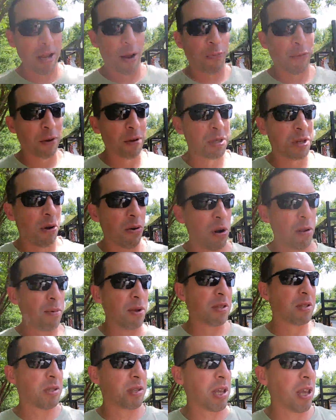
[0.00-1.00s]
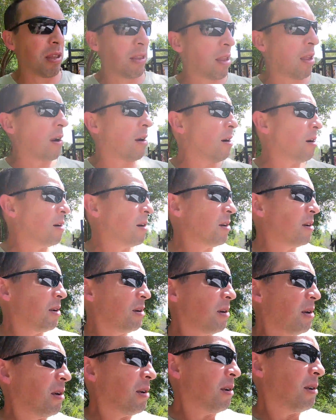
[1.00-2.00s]
stuff that's already been sitting there.
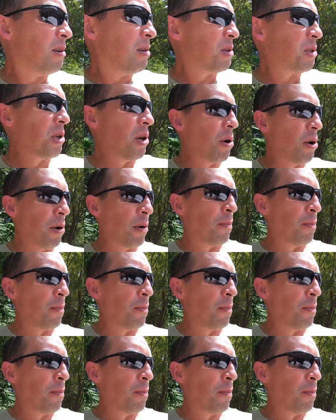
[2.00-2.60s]
So,